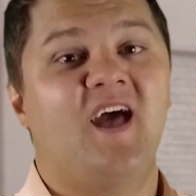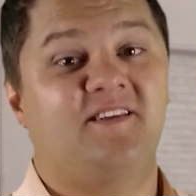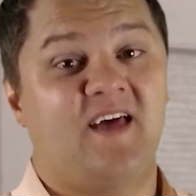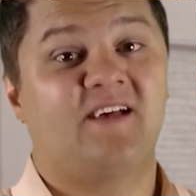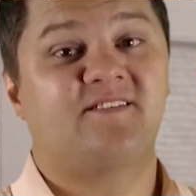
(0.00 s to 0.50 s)

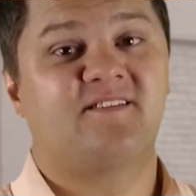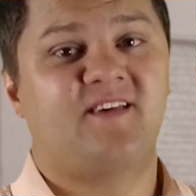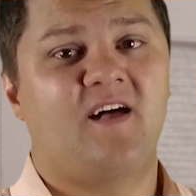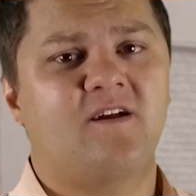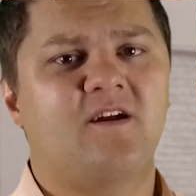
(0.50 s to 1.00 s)
And as a
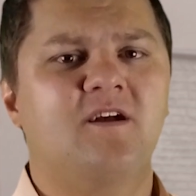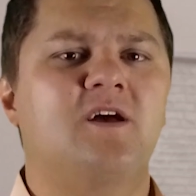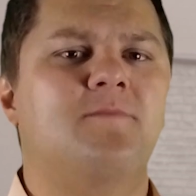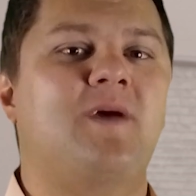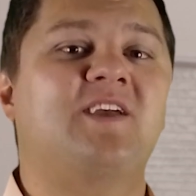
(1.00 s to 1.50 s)
seller,
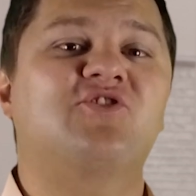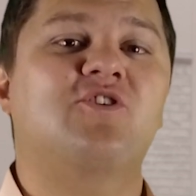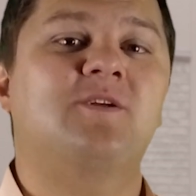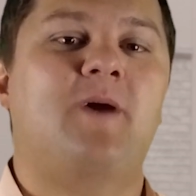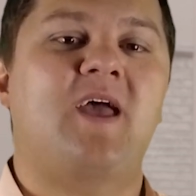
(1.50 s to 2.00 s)
make
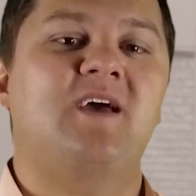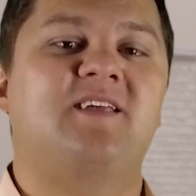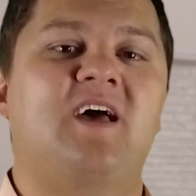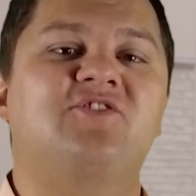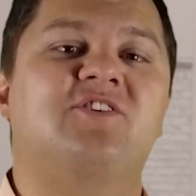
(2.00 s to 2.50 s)
sure and pay
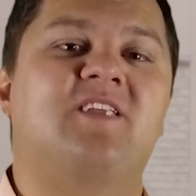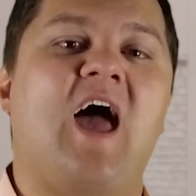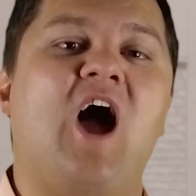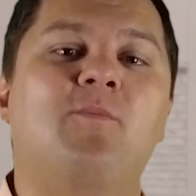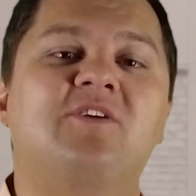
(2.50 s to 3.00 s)
attention to
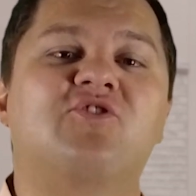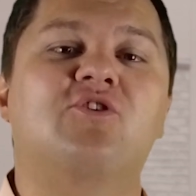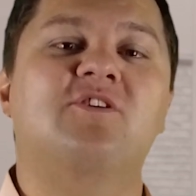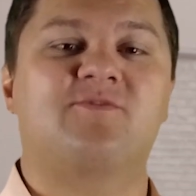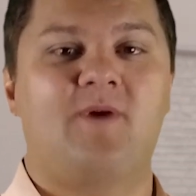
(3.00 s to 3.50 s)
how much
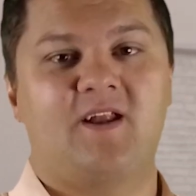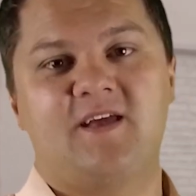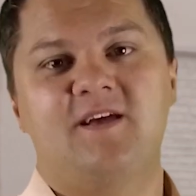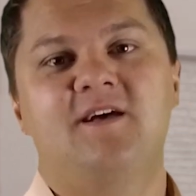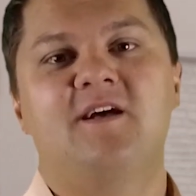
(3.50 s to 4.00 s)
earnest
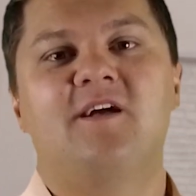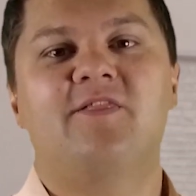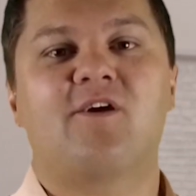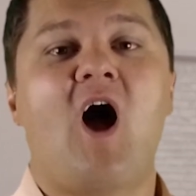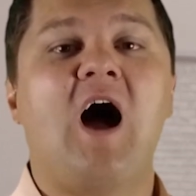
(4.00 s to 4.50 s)
money
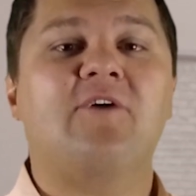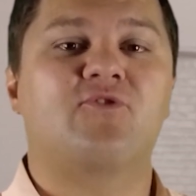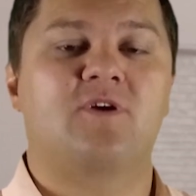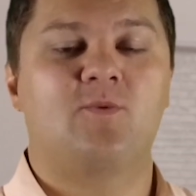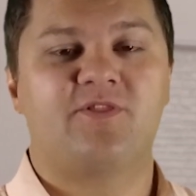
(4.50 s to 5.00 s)
they're
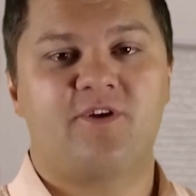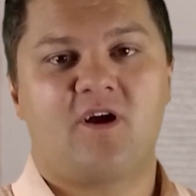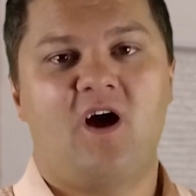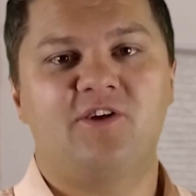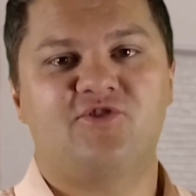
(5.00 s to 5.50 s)
offering with their
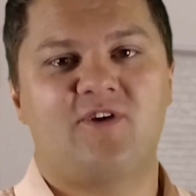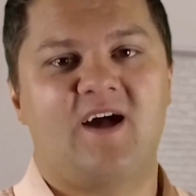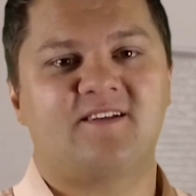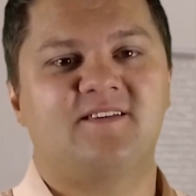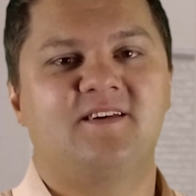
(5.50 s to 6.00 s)

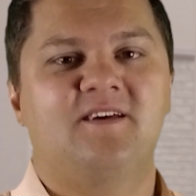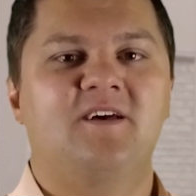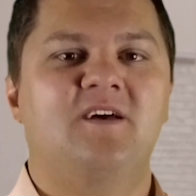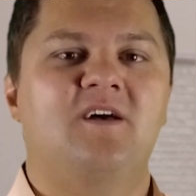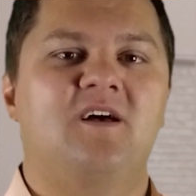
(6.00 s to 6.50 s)
contract.
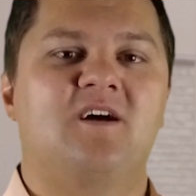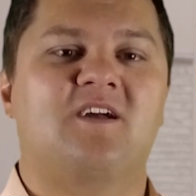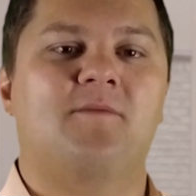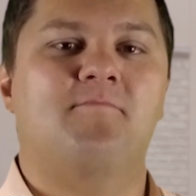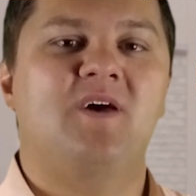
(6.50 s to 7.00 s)
A
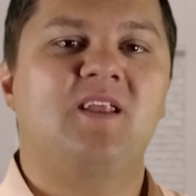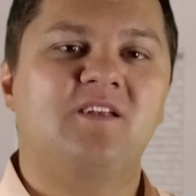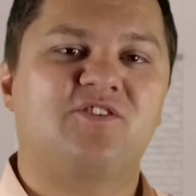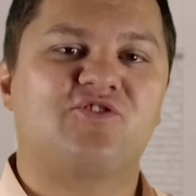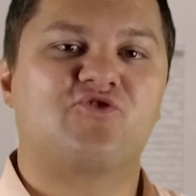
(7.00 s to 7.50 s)

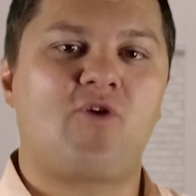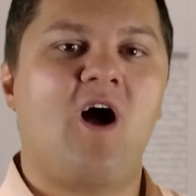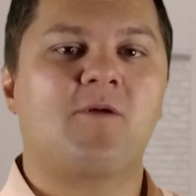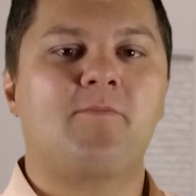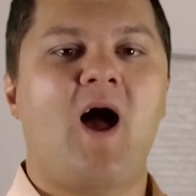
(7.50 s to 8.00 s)
committed,
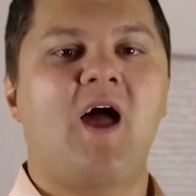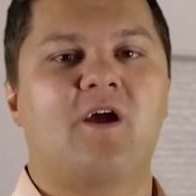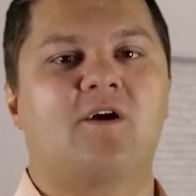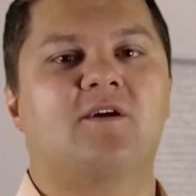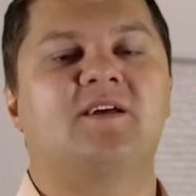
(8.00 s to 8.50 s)
strong
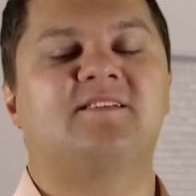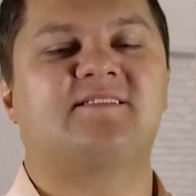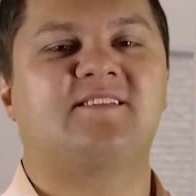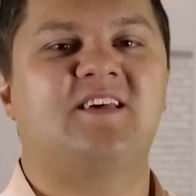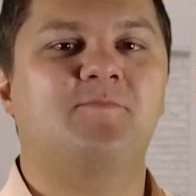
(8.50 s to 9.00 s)
buyer
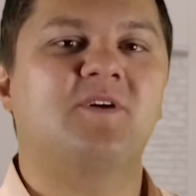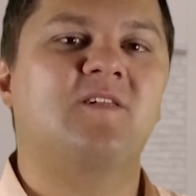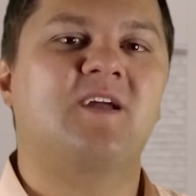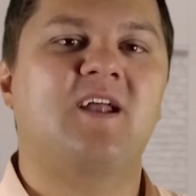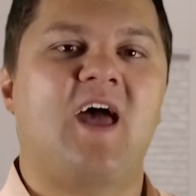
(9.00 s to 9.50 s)
is
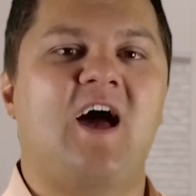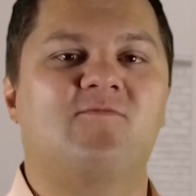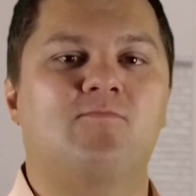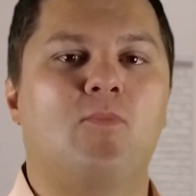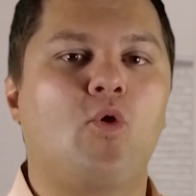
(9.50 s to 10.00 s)
typically going to
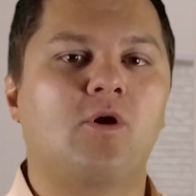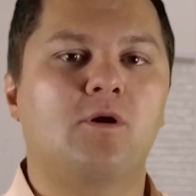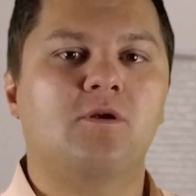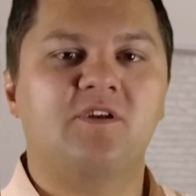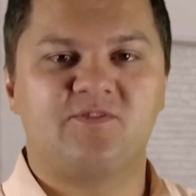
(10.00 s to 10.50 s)
have more
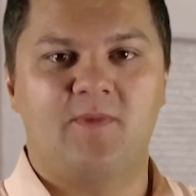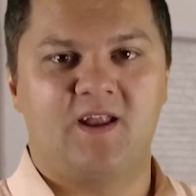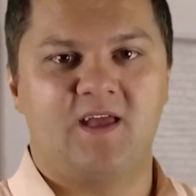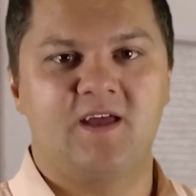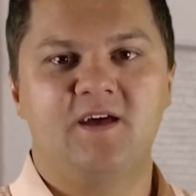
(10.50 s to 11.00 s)
earnest
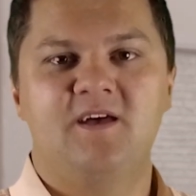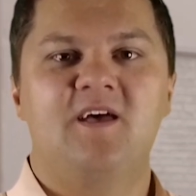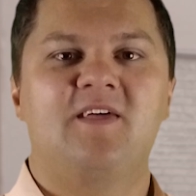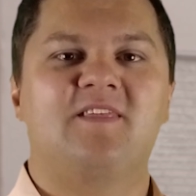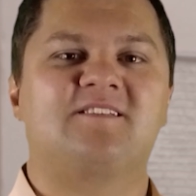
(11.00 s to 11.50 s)
money
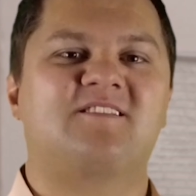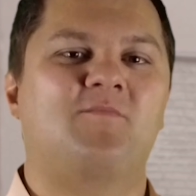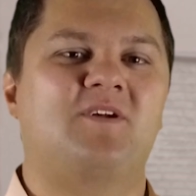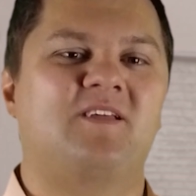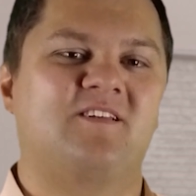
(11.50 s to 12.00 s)
than
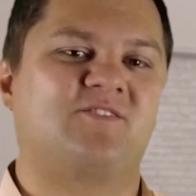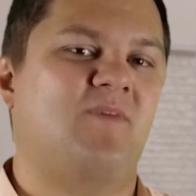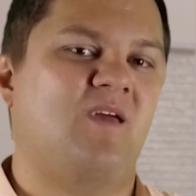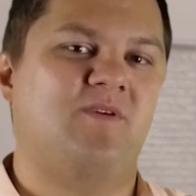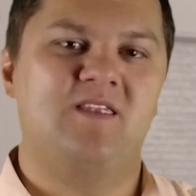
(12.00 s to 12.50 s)
somebody that's
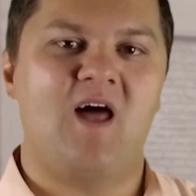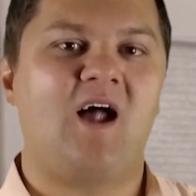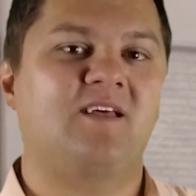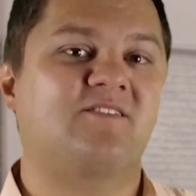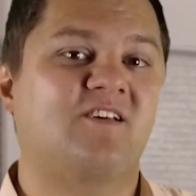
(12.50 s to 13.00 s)
maybe
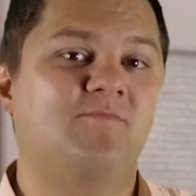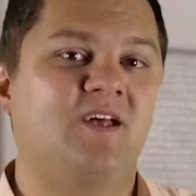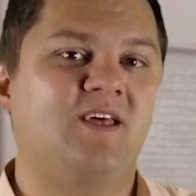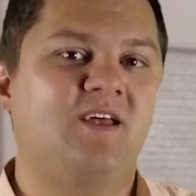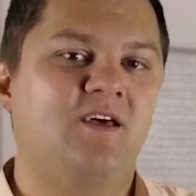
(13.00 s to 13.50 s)
not as
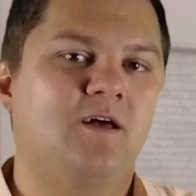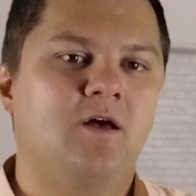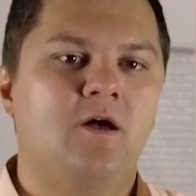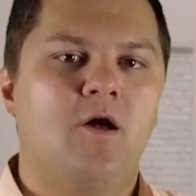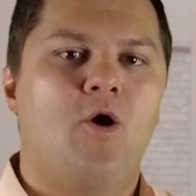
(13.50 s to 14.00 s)
committed
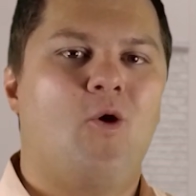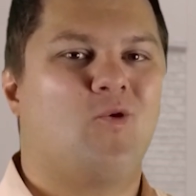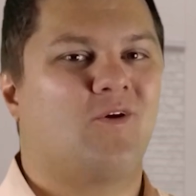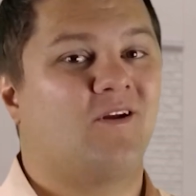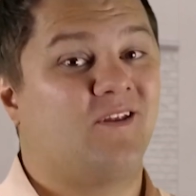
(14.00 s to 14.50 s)

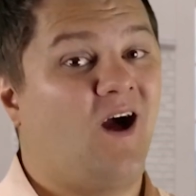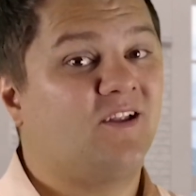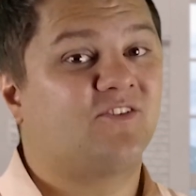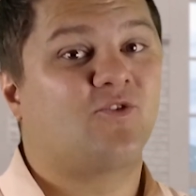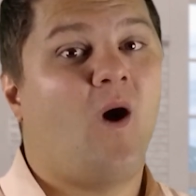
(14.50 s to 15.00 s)
or
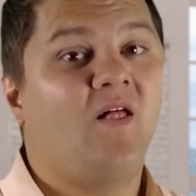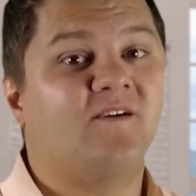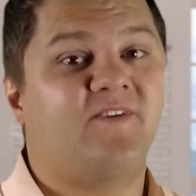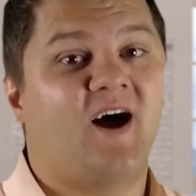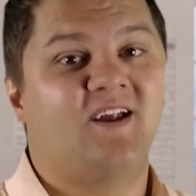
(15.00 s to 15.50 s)
not as
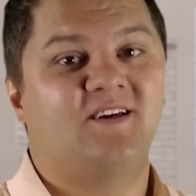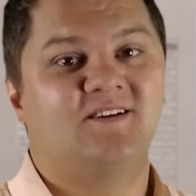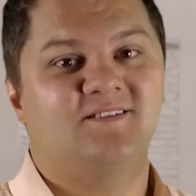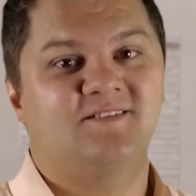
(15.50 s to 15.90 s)
qualified.